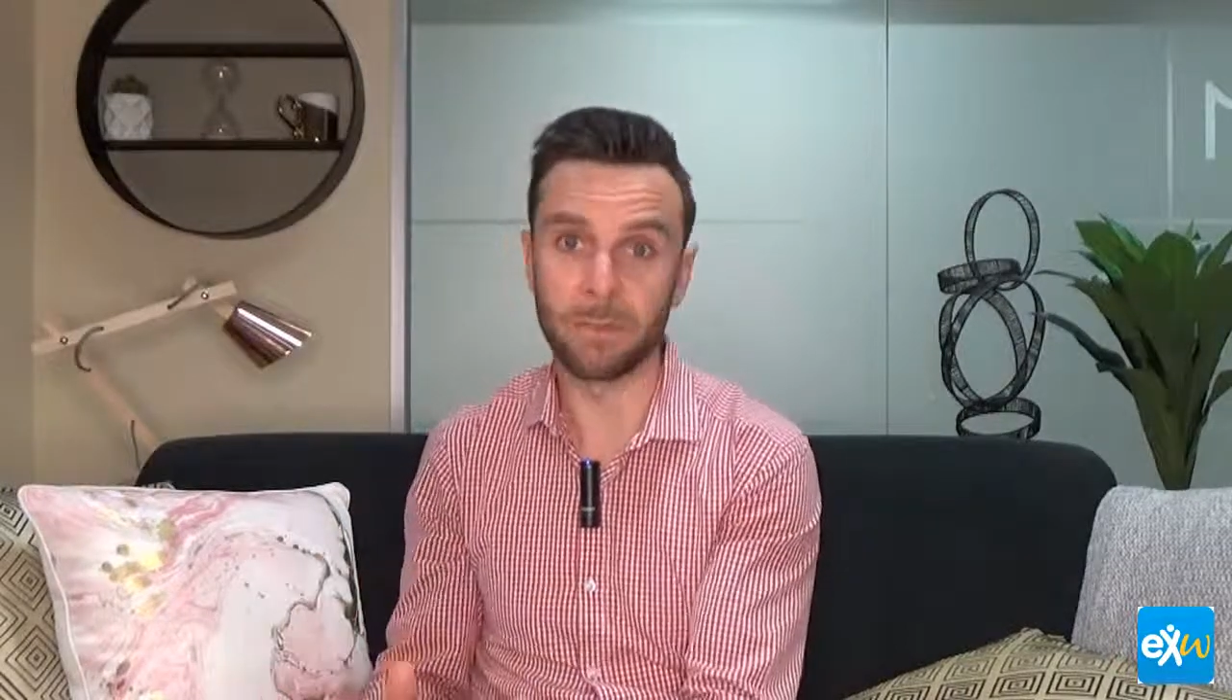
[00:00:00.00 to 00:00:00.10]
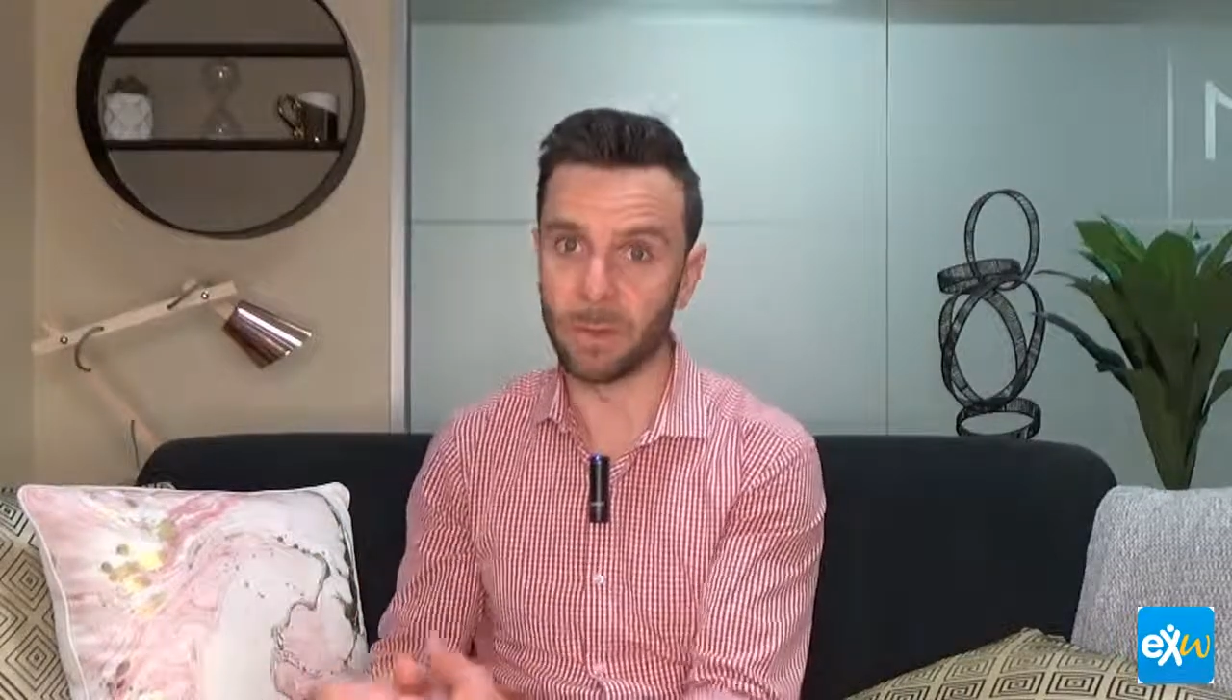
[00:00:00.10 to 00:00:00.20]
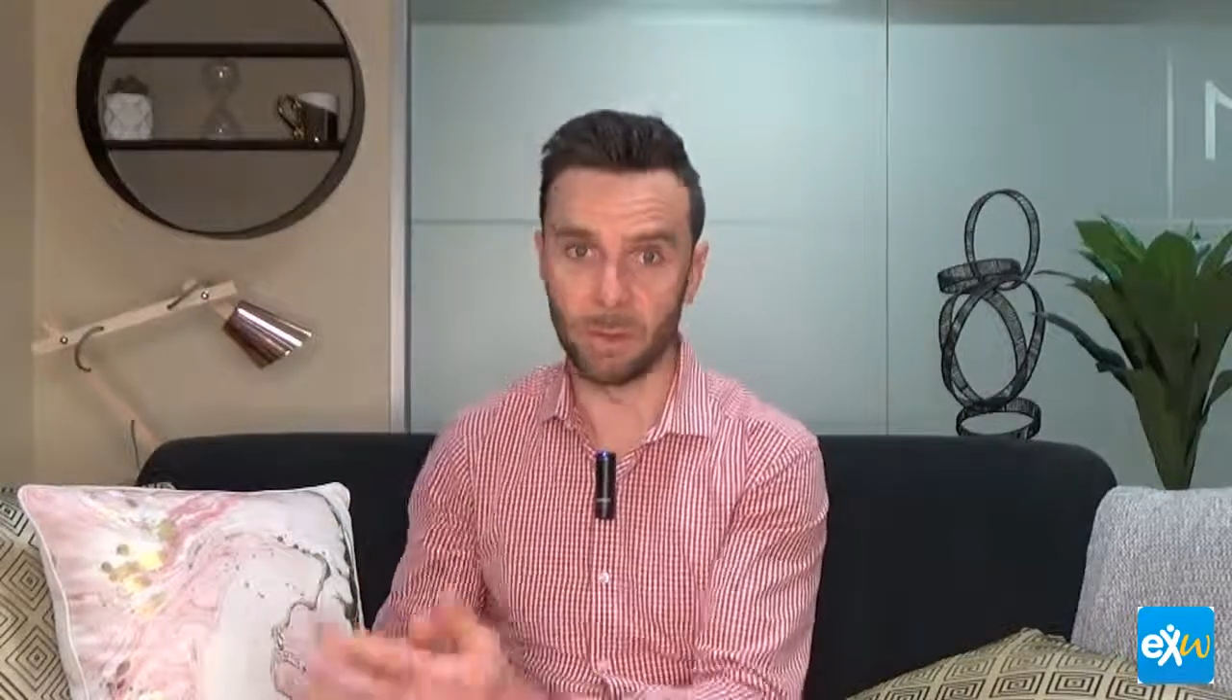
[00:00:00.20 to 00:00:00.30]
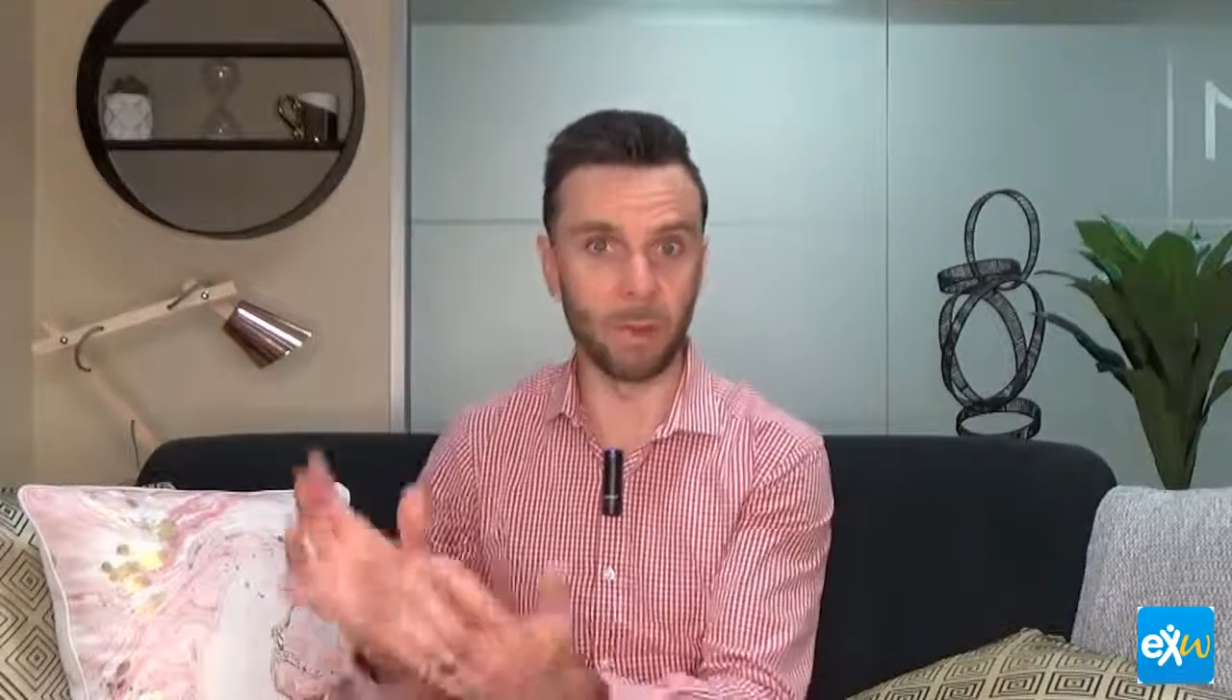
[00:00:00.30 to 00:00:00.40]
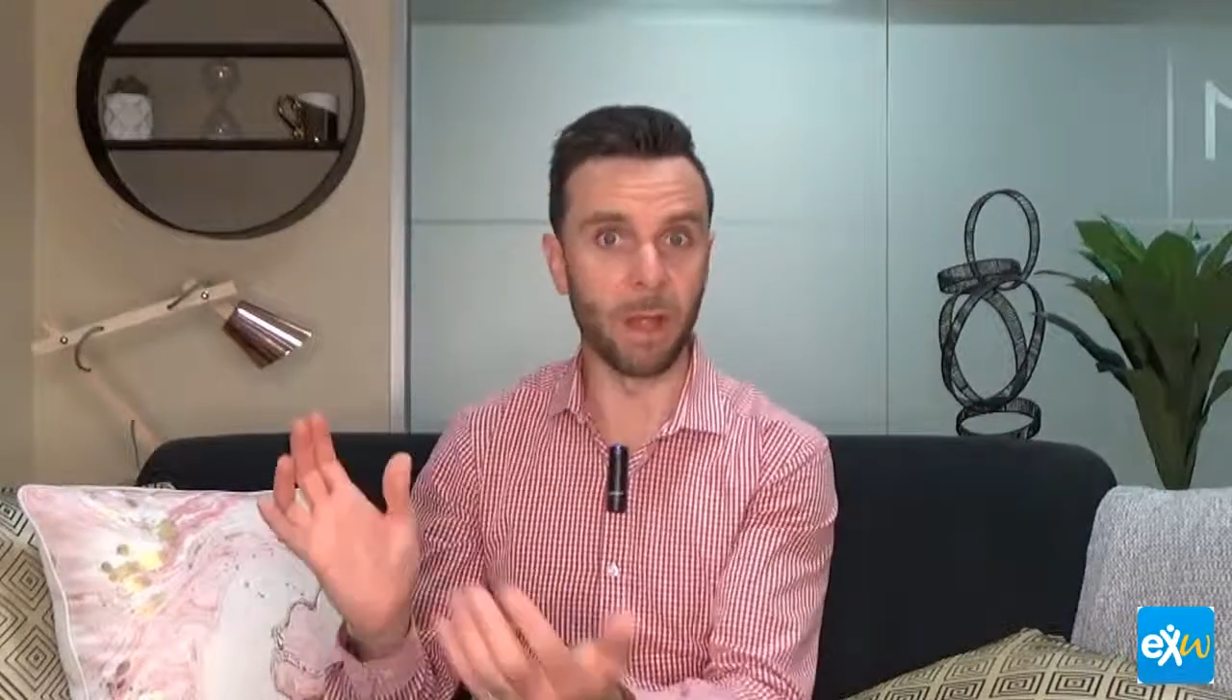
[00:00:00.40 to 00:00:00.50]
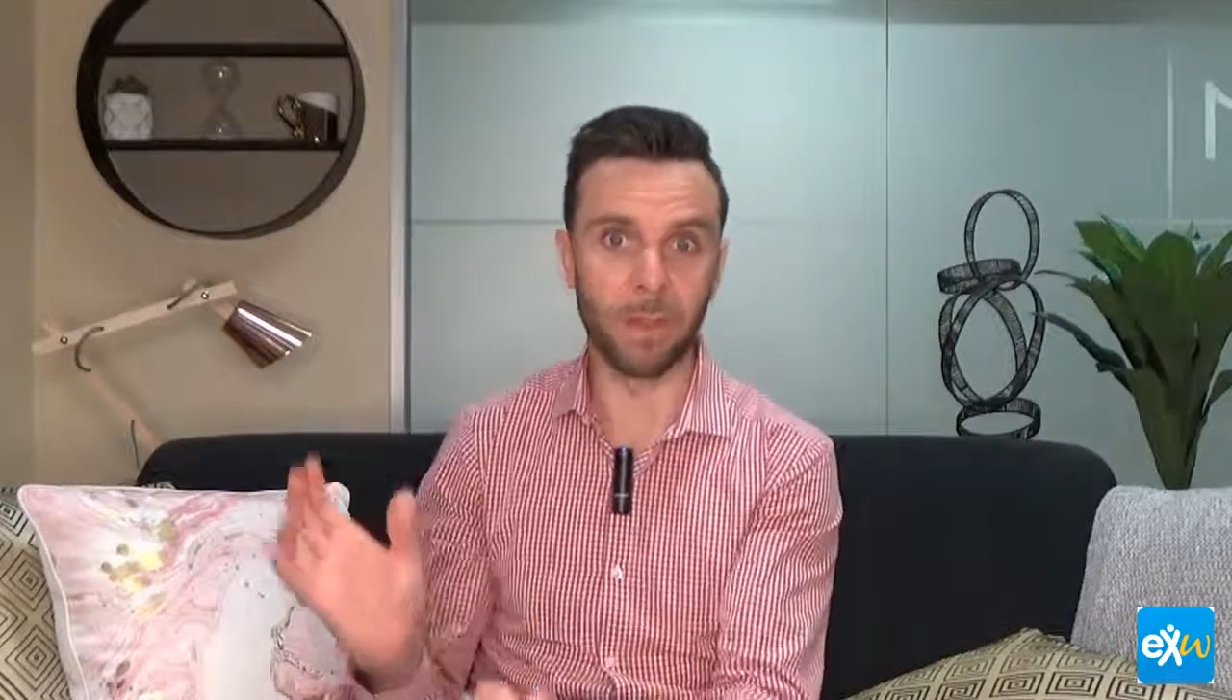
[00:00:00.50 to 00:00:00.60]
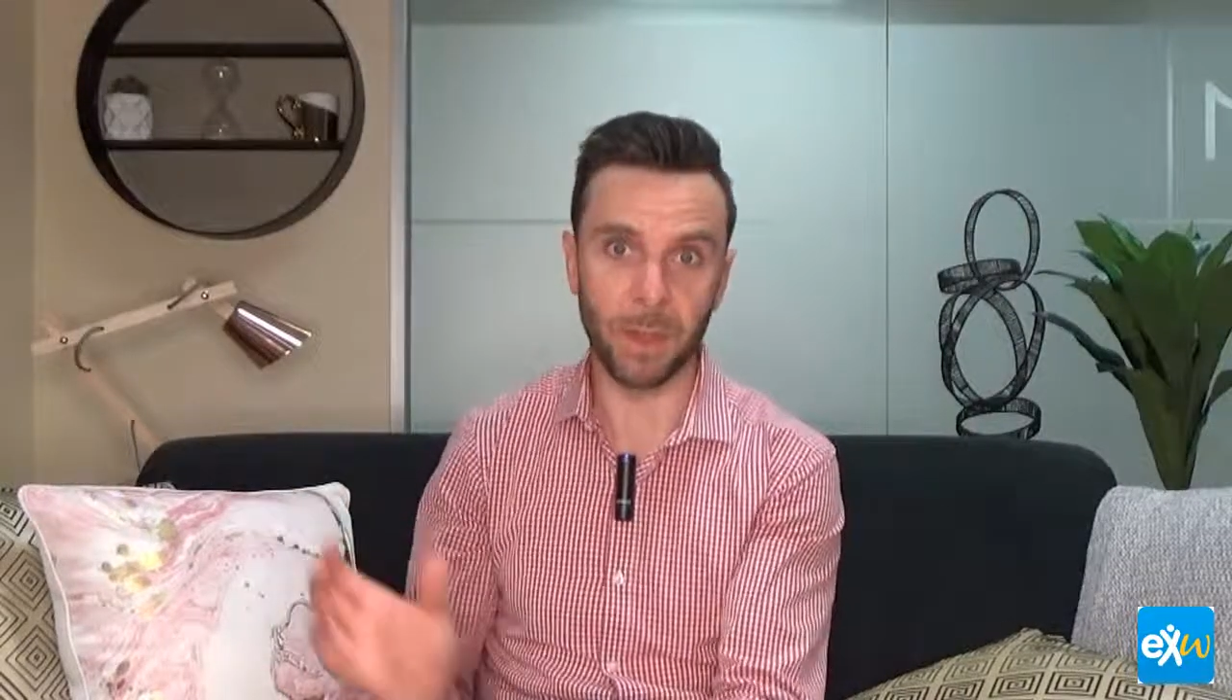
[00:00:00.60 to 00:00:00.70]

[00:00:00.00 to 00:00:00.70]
with a $1,000,